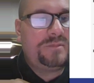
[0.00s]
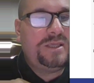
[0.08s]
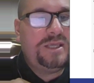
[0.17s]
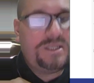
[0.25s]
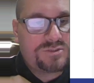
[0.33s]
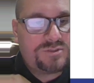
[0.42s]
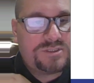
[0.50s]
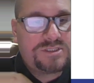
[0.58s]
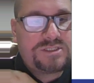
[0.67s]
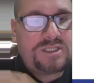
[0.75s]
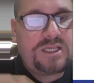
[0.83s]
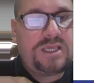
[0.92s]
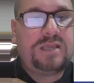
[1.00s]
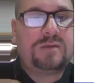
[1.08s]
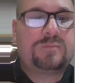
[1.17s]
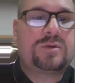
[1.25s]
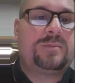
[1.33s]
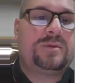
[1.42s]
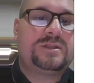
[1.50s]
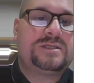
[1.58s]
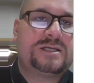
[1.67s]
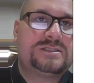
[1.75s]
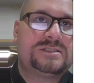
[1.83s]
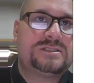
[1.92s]
interest and property
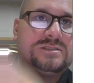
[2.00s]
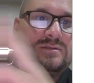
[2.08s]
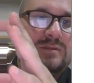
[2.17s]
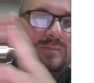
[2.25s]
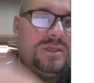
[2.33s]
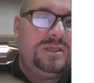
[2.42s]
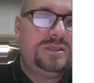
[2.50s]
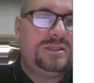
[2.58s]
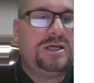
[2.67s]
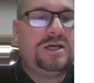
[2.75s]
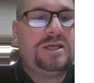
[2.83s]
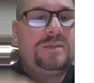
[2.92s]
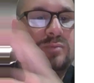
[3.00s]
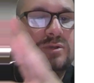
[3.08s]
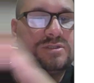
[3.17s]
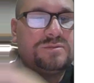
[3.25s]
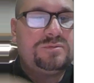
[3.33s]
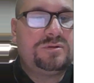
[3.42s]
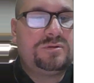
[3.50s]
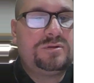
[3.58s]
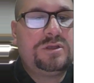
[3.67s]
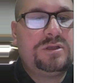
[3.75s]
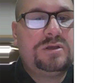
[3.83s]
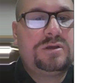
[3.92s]
taxes, the P and the I, principal,
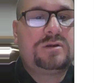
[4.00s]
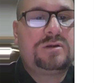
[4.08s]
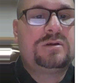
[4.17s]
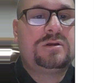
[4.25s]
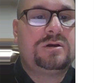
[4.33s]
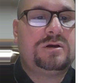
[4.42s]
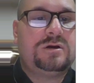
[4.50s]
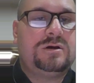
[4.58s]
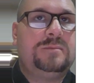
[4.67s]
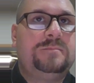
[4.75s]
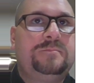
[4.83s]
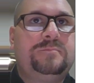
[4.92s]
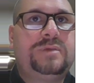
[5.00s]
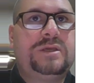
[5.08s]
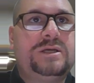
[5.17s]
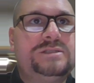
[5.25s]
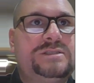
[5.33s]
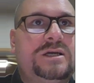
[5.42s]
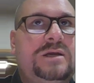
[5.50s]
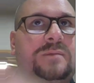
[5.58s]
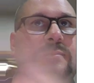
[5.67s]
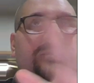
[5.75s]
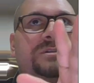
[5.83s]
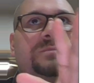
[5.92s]
P-I-T-I,
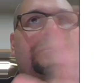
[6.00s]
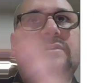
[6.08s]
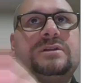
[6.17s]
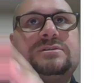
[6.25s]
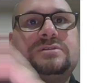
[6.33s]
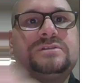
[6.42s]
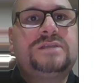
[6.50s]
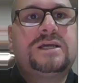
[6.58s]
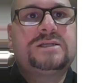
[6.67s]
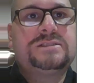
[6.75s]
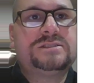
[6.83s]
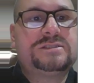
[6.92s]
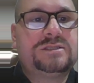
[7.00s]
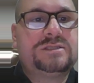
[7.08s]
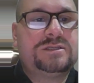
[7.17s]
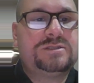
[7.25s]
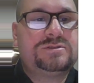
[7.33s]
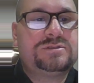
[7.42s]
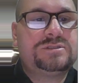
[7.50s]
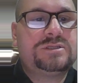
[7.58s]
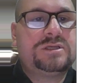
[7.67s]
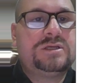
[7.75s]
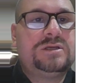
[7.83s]
principal interest taxes, interest.